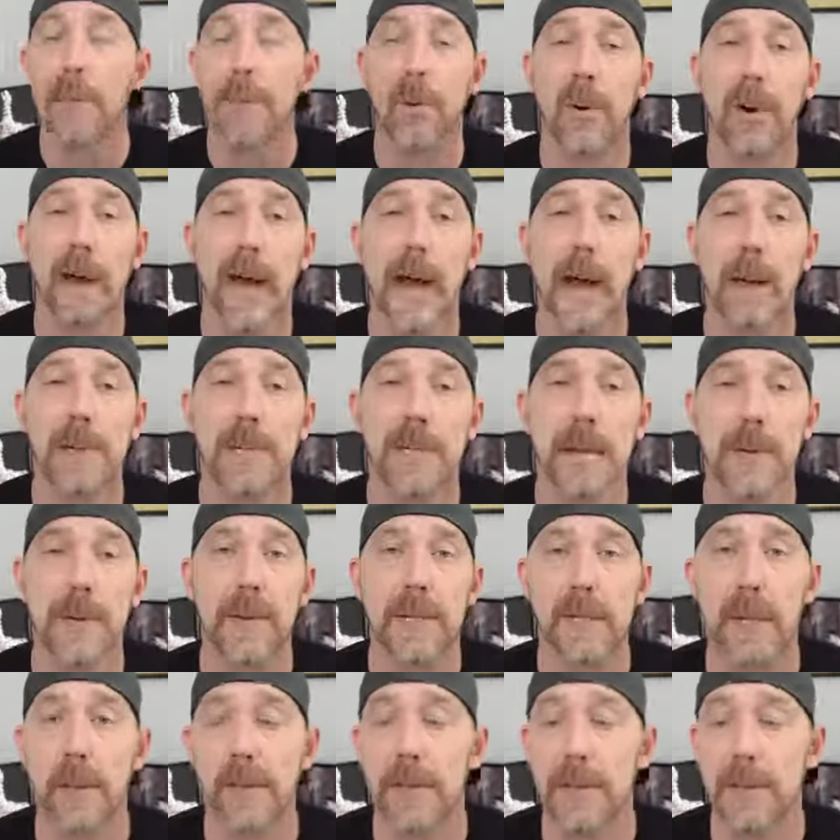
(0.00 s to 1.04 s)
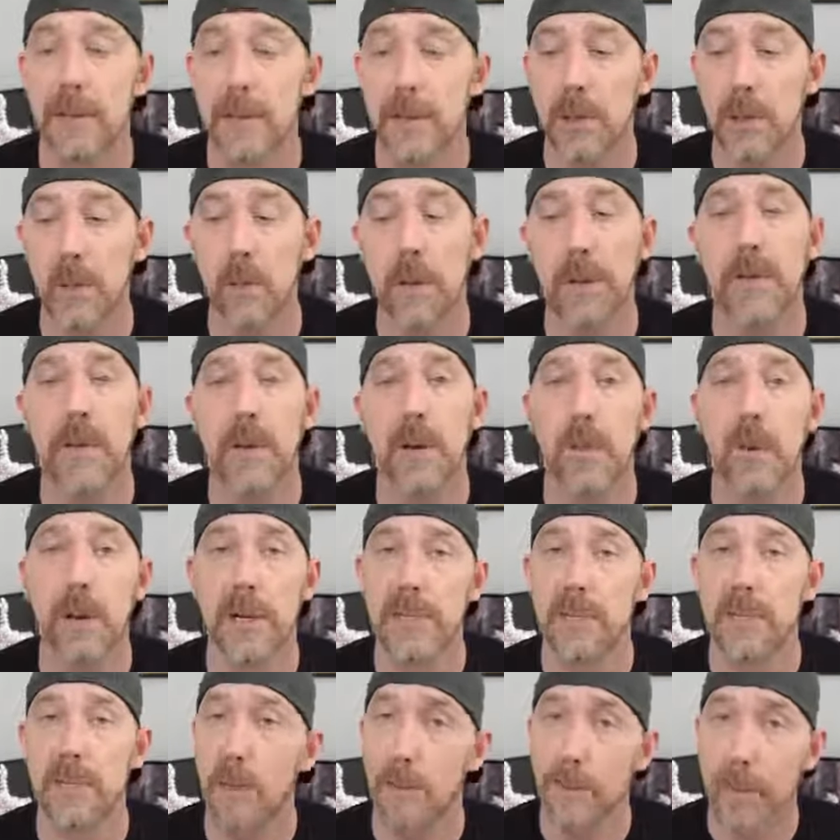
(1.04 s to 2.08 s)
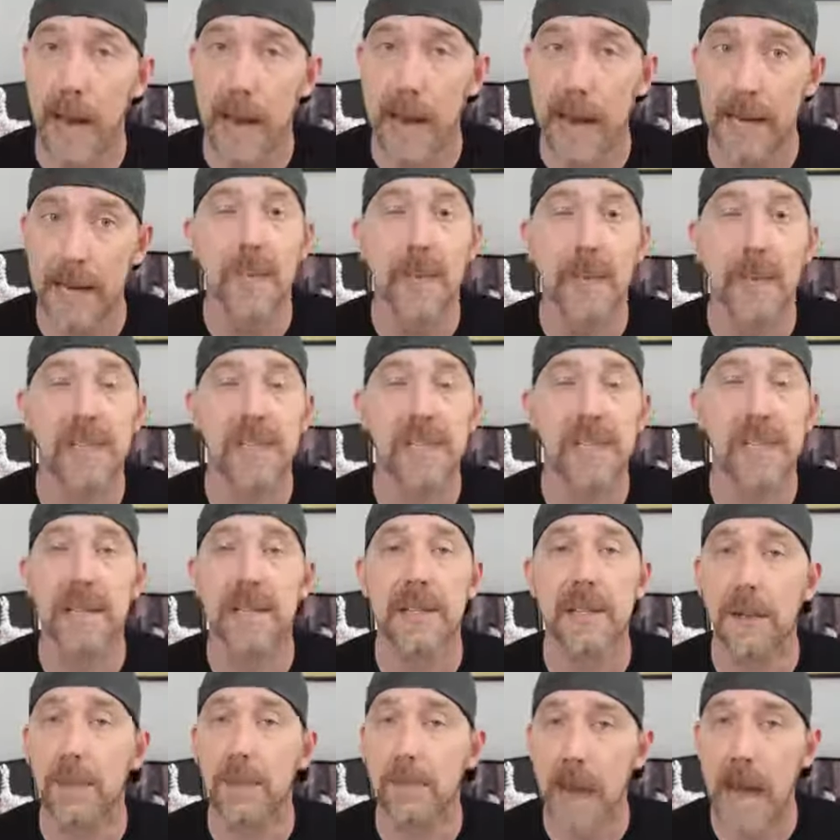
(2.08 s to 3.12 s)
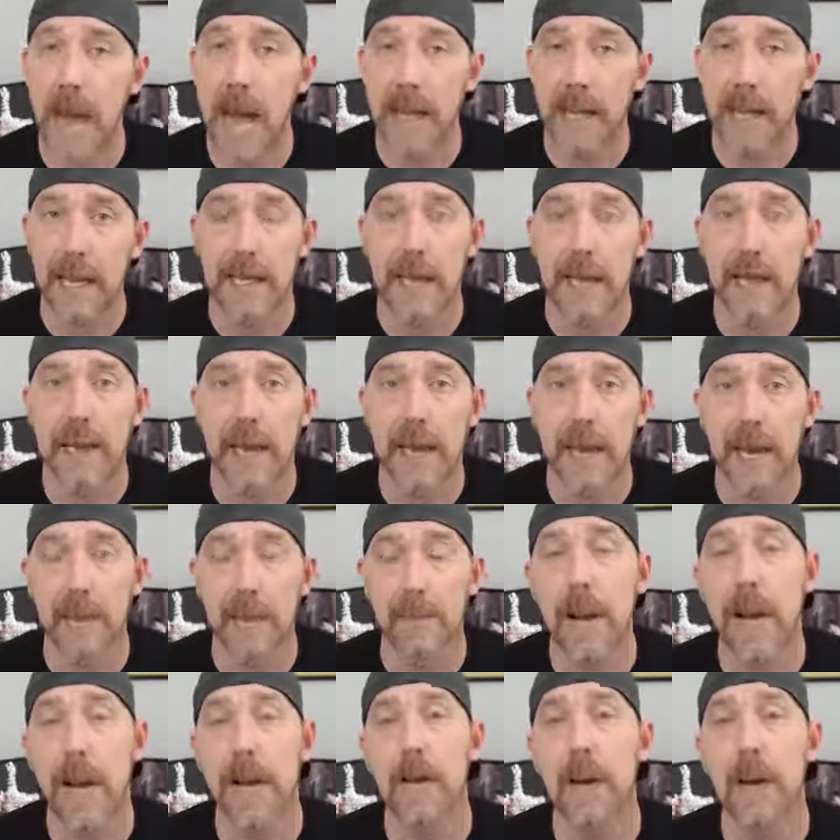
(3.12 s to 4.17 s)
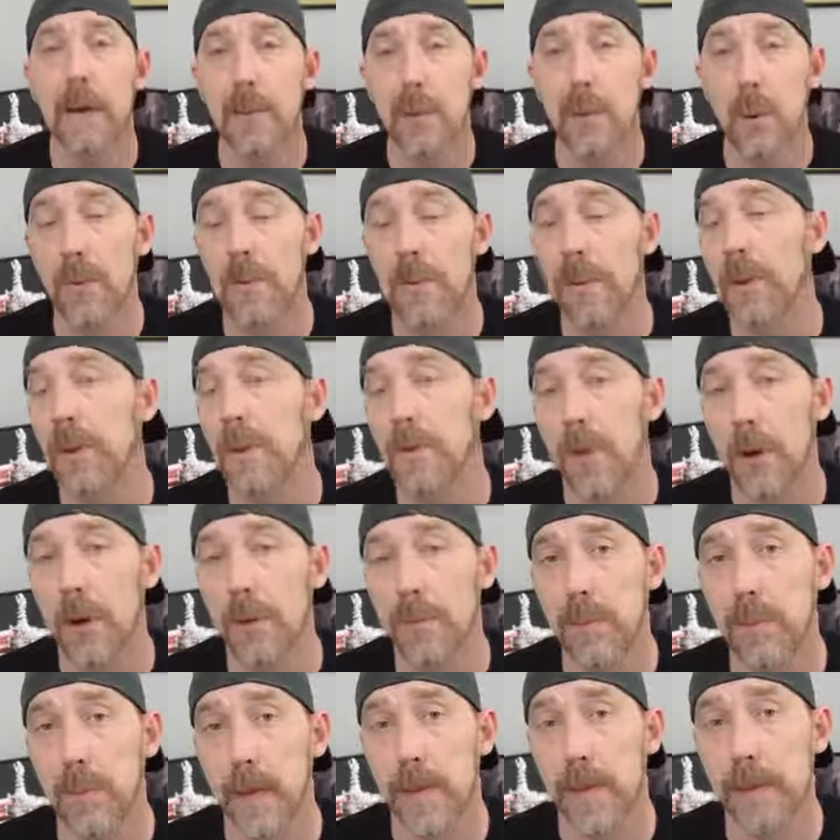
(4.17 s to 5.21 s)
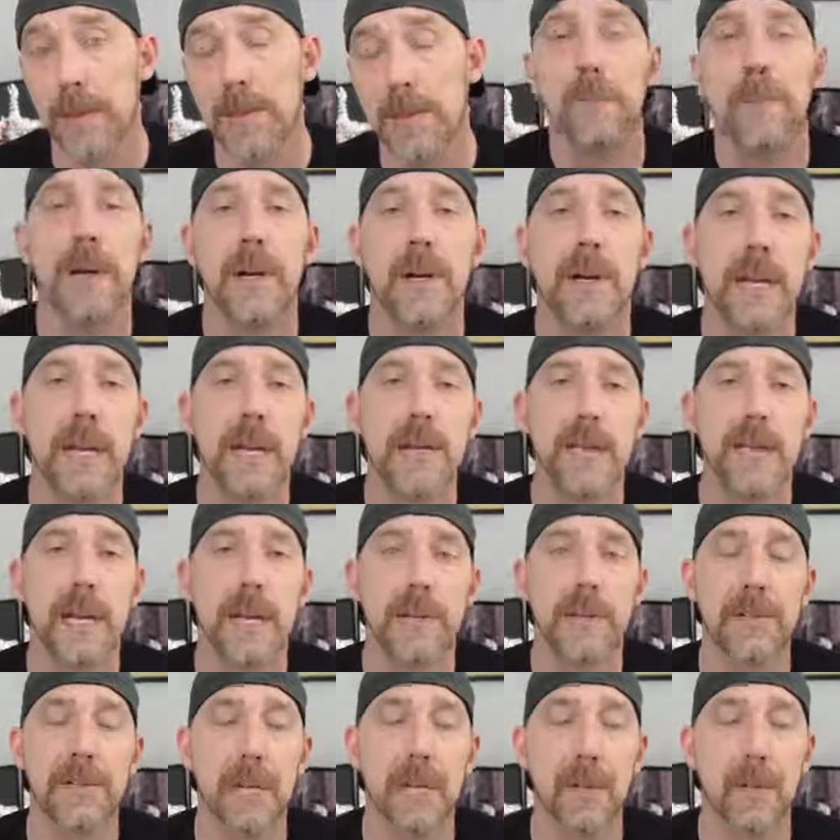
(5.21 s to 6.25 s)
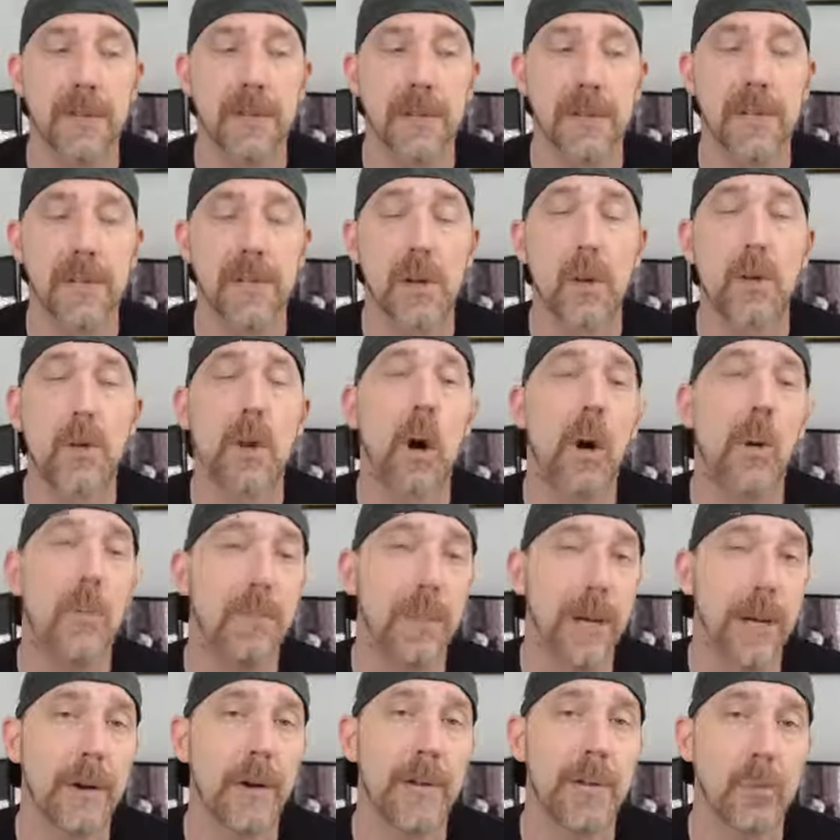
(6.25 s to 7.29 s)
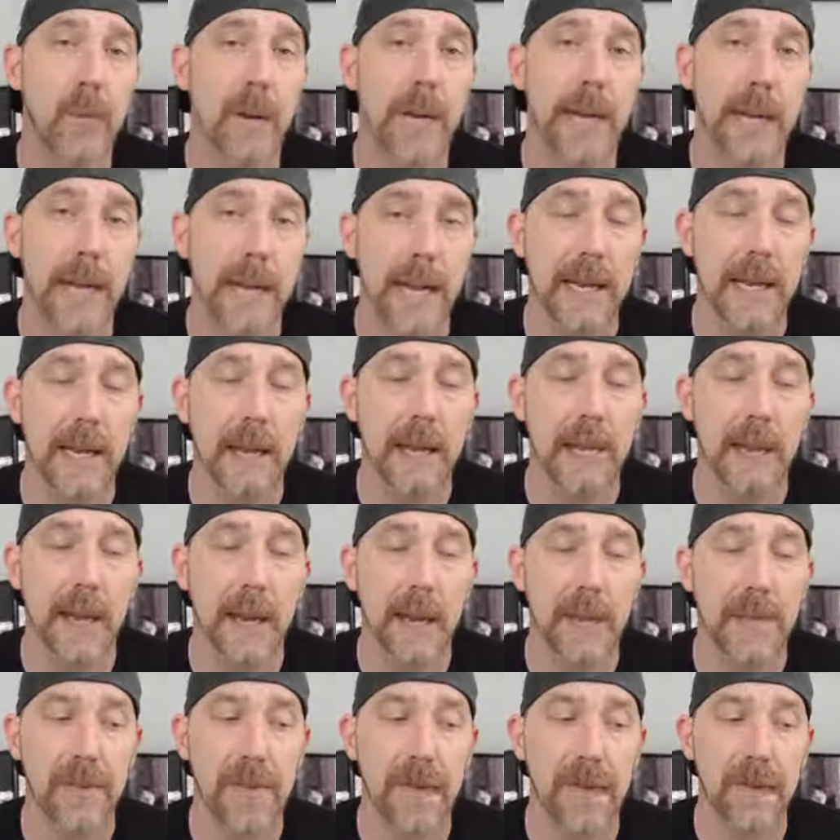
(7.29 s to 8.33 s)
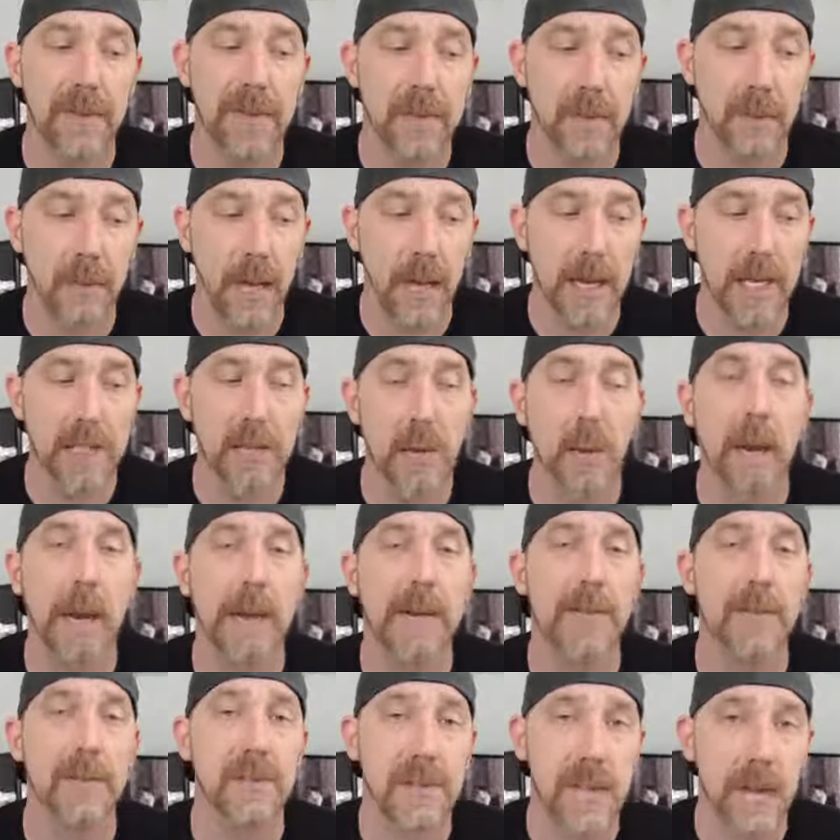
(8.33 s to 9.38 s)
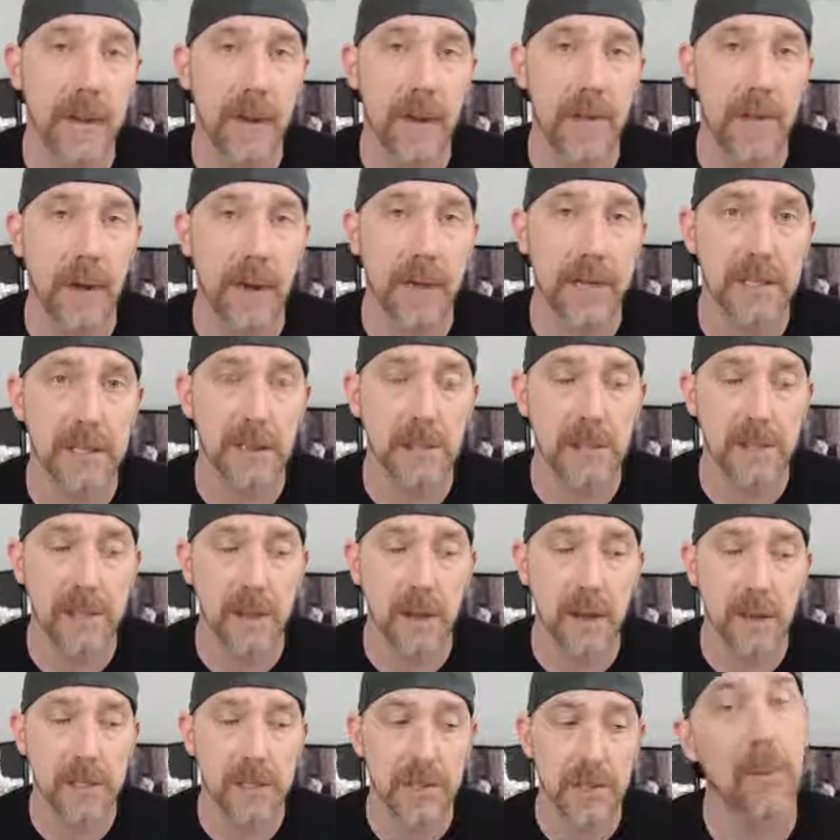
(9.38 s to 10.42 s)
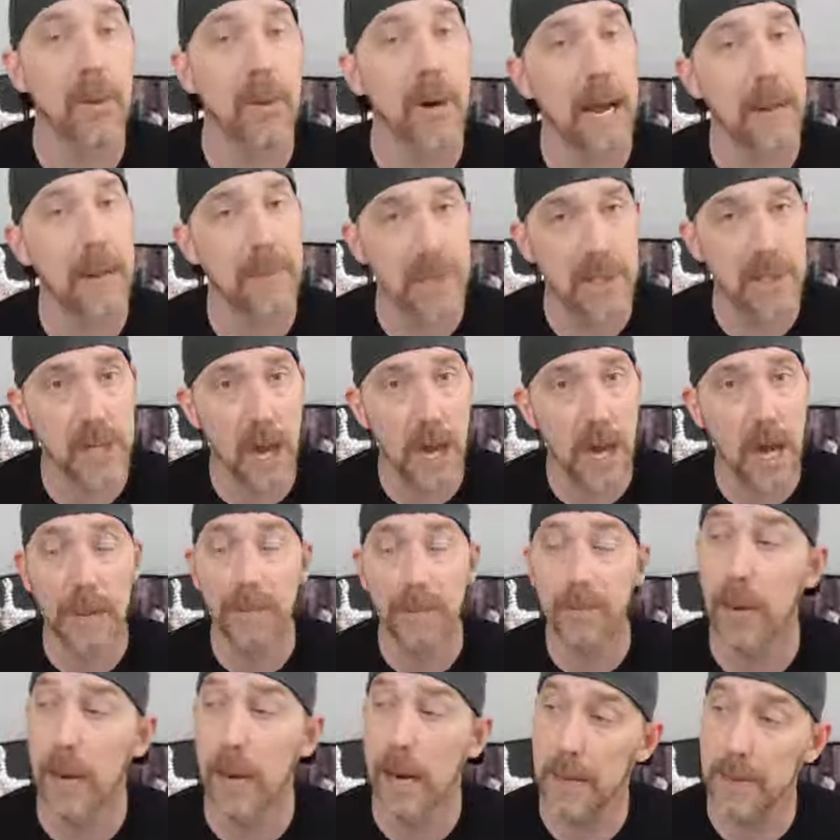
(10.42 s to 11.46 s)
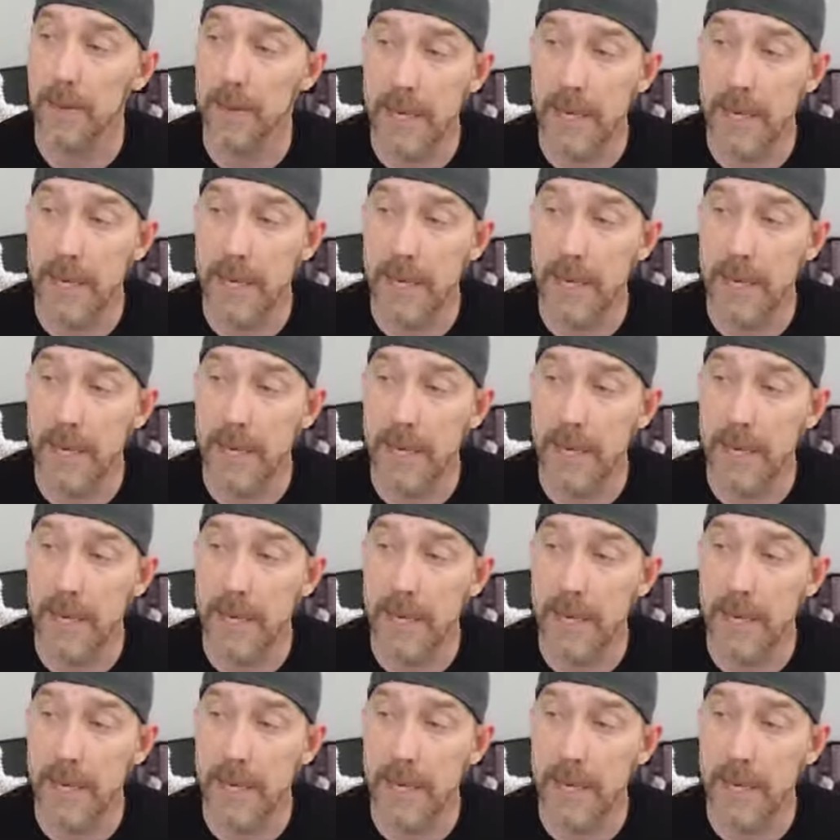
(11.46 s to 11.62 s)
perhaps having something to do with the original pact that sent them packing and headed back up north in the first place. But it is interesting with this so-called bittersweet ending that I think somebody's going to have to sacrifice themselves, perhaps Jon, perhaps